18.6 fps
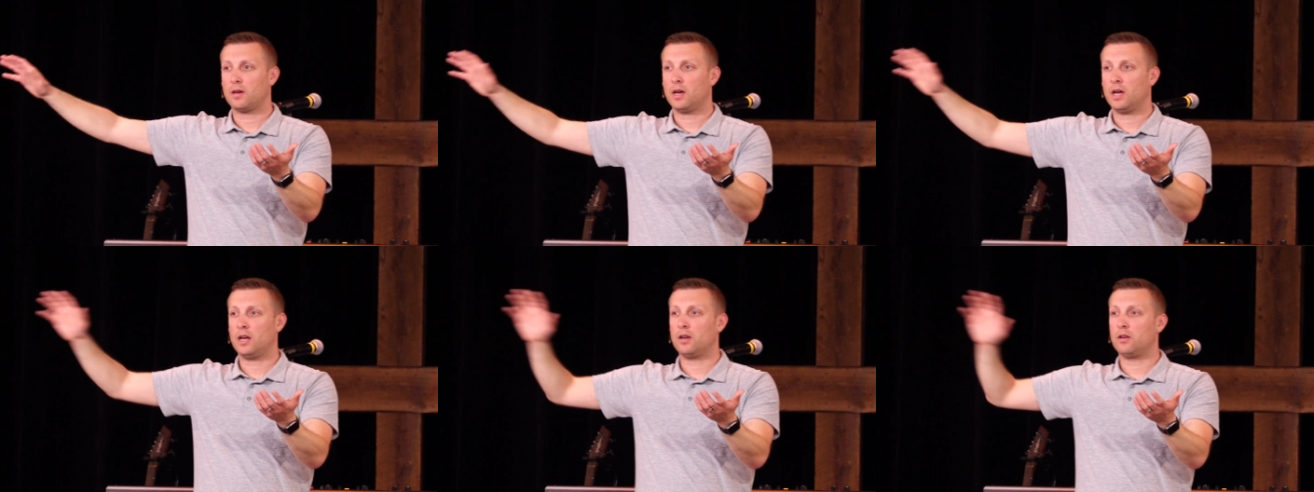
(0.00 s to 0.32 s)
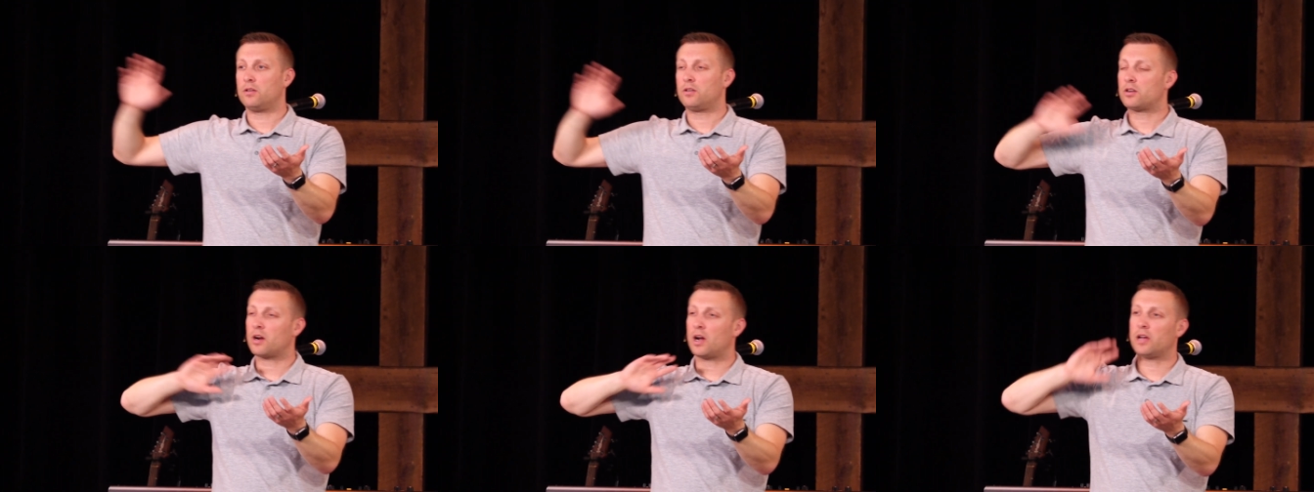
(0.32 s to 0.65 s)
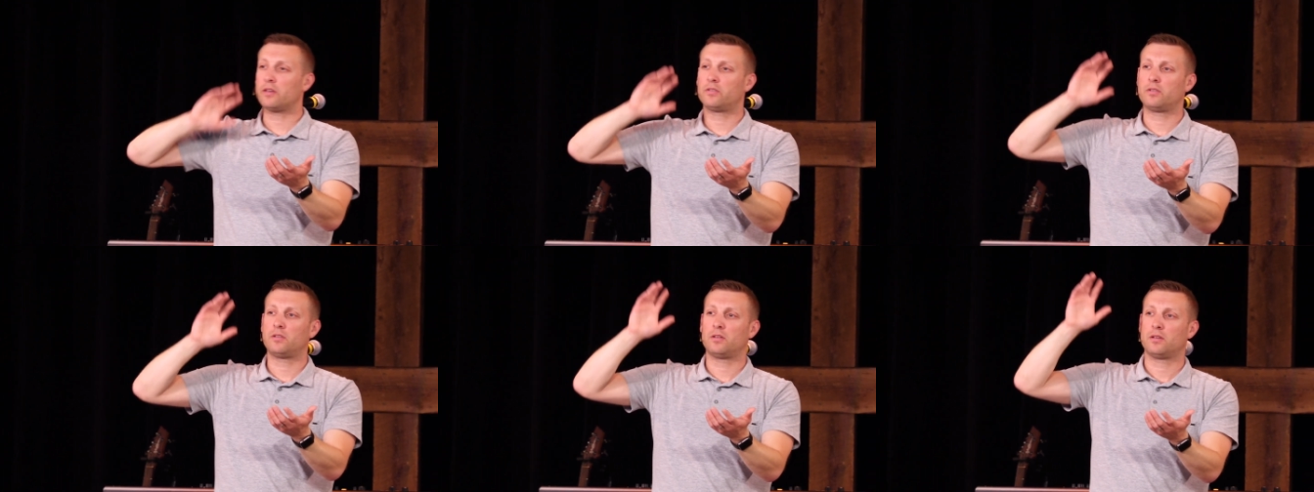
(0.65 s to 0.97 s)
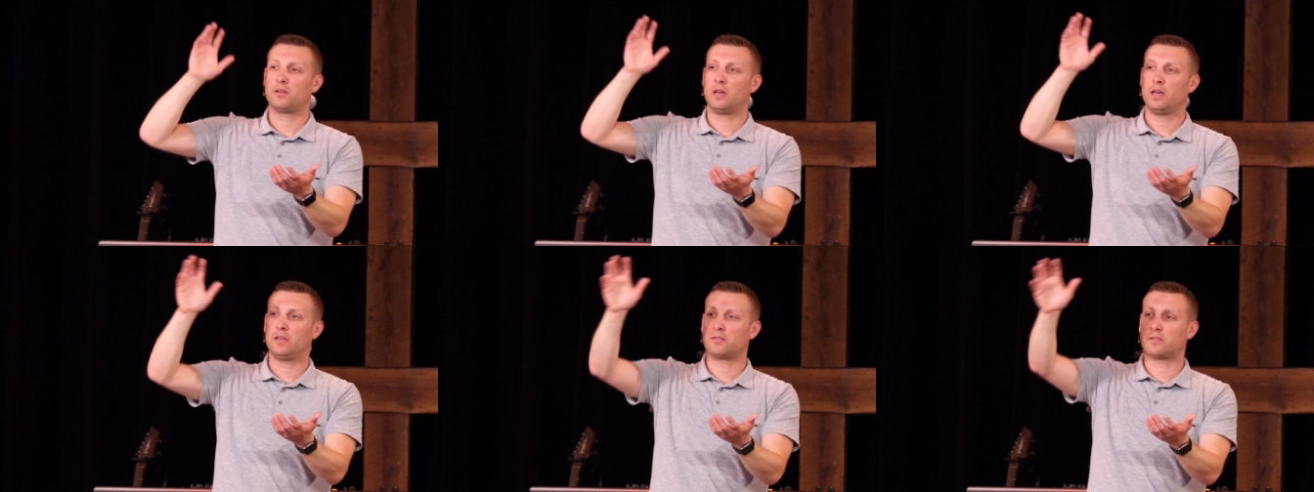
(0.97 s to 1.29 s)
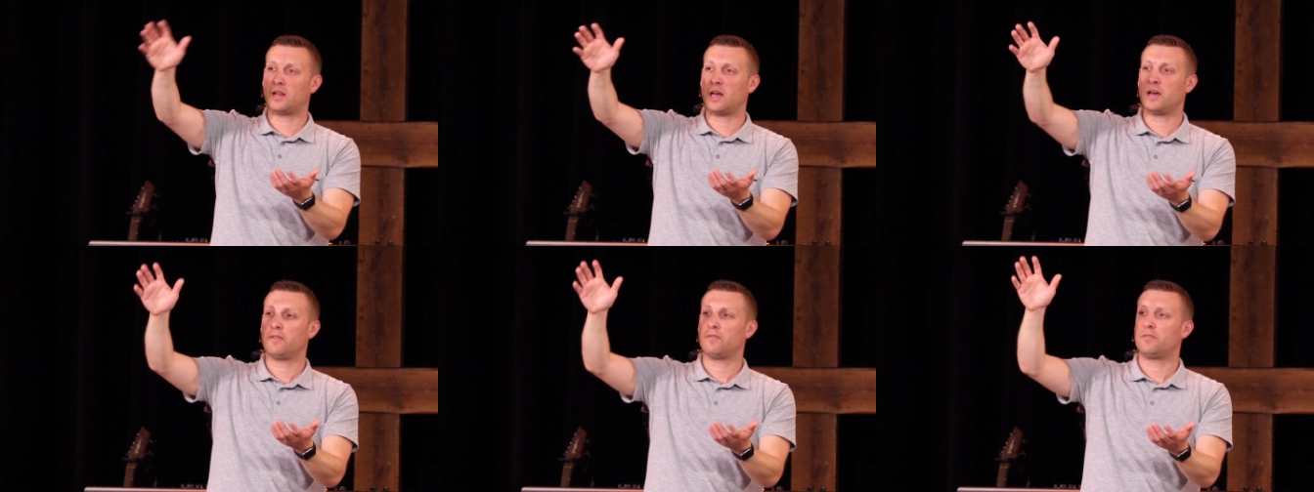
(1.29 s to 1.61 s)
and entrust his
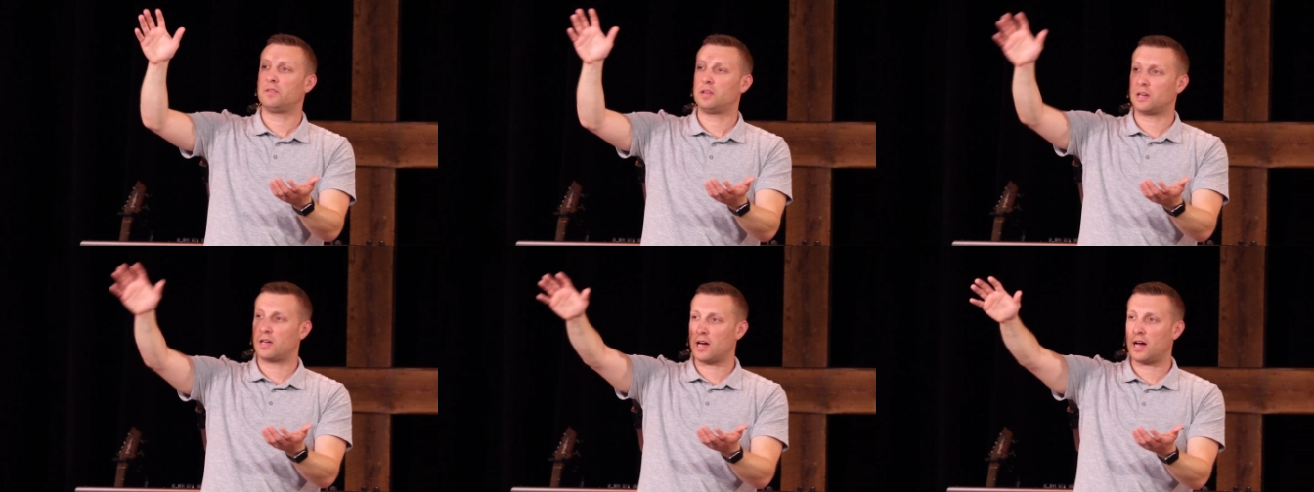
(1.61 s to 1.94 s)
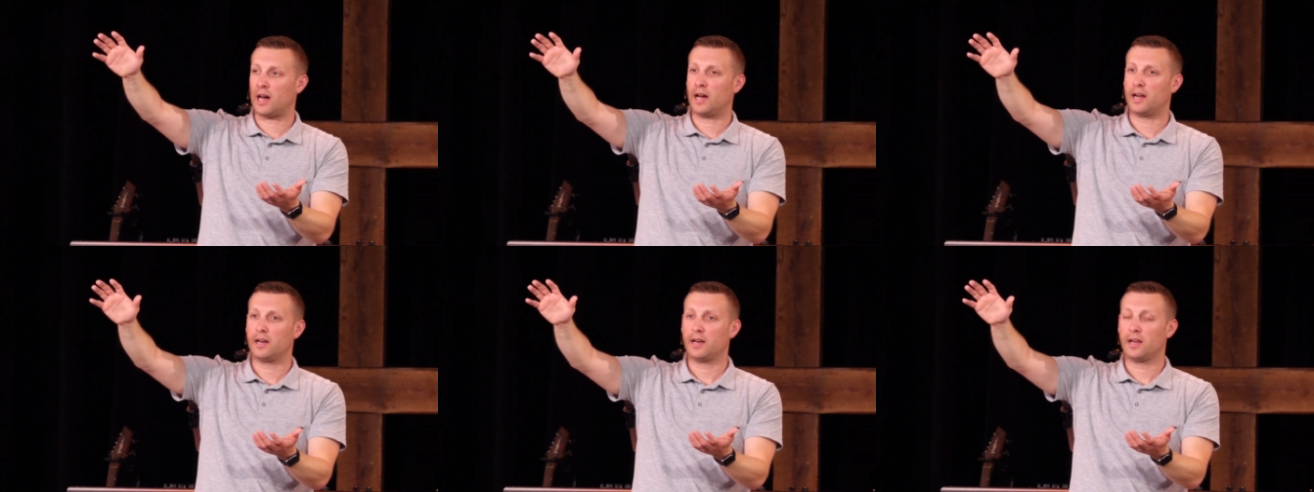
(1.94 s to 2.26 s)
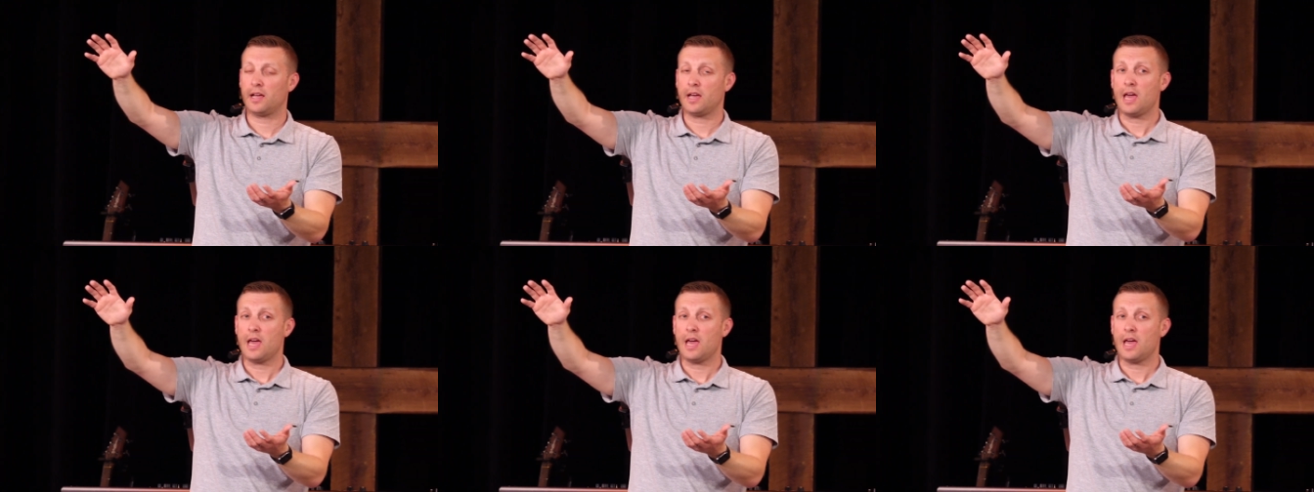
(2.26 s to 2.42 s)
life to God?